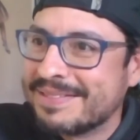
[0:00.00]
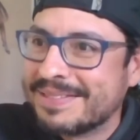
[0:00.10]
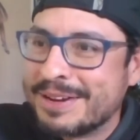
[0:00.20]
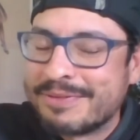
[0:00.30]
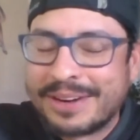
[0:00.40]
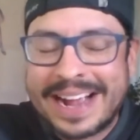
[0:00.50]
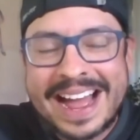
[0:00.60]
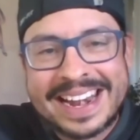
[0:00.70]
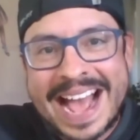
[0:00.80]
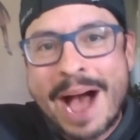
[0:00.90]
we've
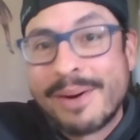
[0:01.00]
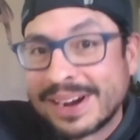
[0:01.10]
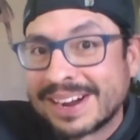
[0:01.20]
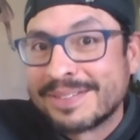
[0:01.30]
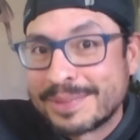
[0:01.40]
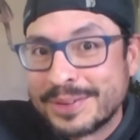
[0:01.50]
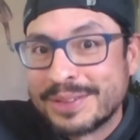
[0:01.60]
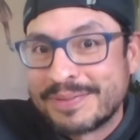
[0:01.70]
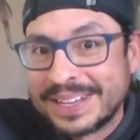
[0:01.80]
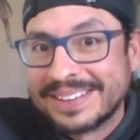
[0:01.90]
forgotten how uncomfortable
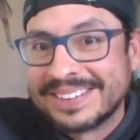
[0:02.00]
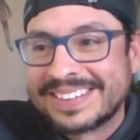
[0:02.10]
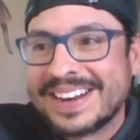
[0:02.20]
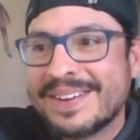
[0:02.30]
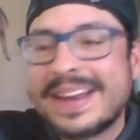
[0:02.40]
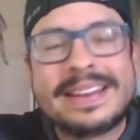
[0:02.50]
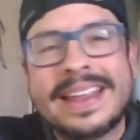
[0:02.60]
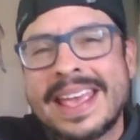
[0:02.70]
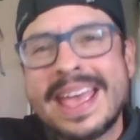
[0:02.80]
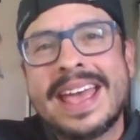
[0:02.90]
it feels, and
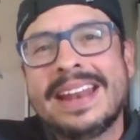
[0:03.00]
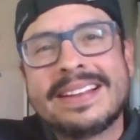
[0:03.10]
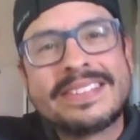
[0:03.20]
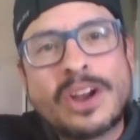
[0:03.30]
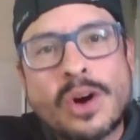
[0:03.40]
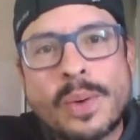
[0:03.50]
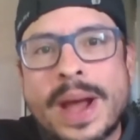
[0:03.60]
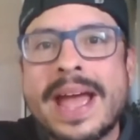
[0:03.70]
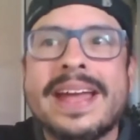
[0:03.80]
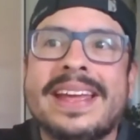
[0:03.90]
it doesn't go
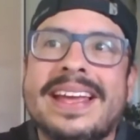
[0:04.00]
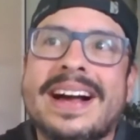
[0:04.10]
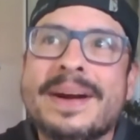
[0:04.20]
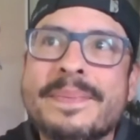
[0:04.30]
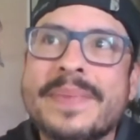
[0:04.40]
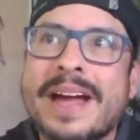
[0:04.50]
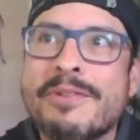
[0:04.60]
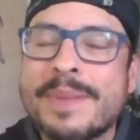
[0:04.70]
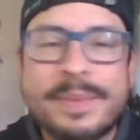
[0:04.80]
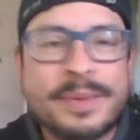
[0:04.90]
away. I
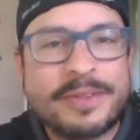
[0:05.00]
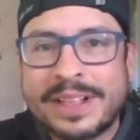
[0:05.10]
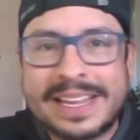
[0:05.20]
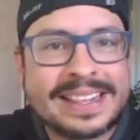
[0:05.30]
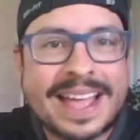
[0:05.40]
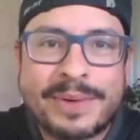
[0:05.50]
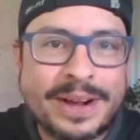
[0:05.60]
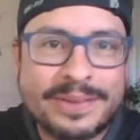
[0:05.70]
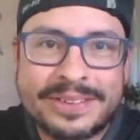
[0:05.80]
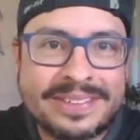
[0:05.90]
remember feeling like that when
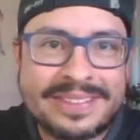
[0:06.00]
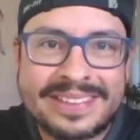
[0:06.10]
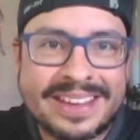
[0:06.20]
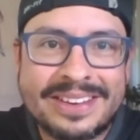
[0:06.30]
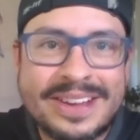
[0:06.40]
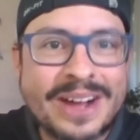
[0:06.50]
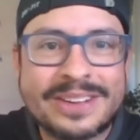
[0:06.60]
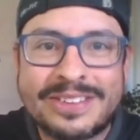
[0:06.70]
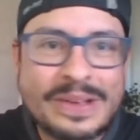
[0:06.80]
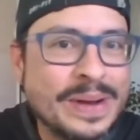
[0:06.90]
I was a
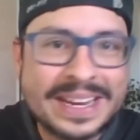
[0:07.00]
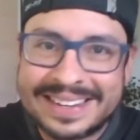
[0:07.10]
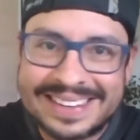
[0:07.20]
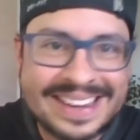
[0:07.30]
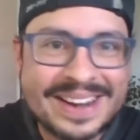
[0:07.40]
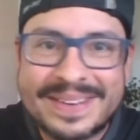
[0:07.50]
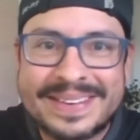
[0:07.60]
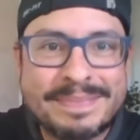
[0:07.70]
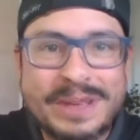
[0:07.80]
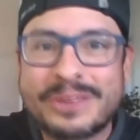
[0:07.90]
young student,
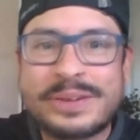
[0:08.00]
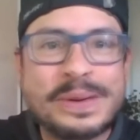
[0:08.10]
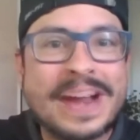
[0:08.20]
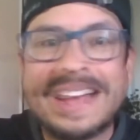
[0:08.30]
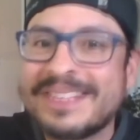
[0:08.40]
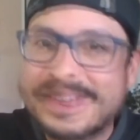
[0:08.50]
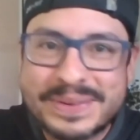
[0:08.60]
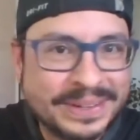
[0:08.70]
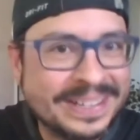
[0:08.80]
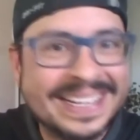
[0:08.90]
in middle school and high
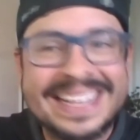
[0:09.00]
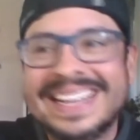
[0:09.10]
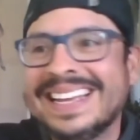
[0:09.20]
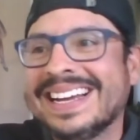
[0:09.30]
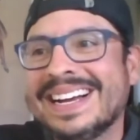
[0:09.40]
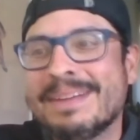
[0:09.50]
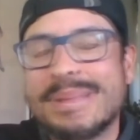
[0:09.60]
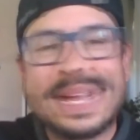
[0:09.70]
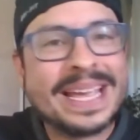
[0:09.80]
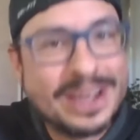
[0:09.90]
school,
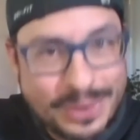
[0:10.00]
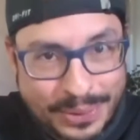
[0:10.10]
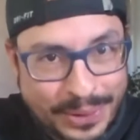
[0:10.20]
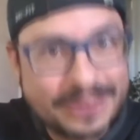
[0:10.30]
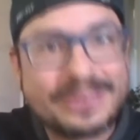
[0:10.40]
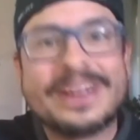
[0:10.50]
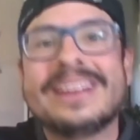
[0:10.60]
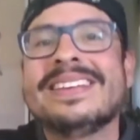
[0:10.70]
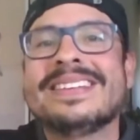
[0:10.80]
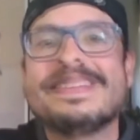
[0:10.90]
playing in youth
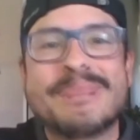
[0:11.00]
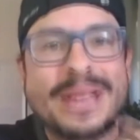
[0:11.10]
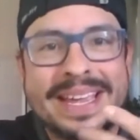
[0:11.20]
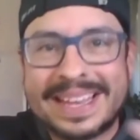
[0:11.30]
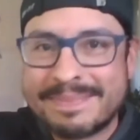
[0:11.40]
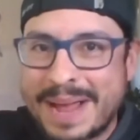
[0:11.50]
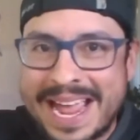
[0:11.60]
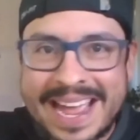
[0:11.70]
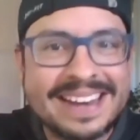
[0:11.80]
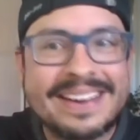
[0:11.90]
orchestras and playing in
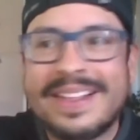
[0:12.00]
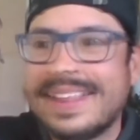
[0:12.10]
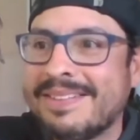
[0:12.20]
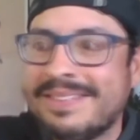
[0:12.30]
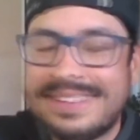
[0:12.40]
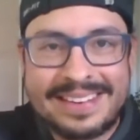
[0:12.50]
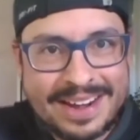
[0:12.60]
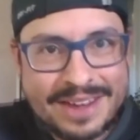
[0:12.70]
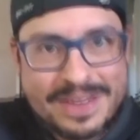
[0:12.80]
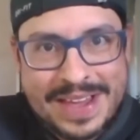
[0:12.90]
band and all that. It was,
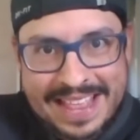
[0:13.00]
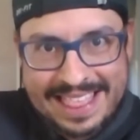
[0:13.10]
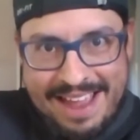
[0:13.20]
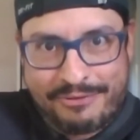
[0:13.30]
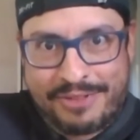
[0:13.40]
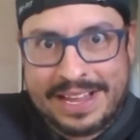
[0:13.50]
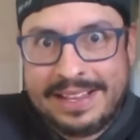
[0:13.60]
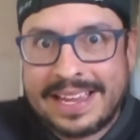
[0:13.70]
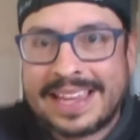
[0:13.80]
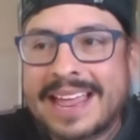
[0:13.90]
you get that
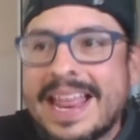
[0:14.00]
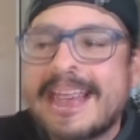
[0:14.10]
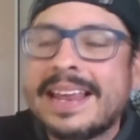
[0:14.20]
feeling, and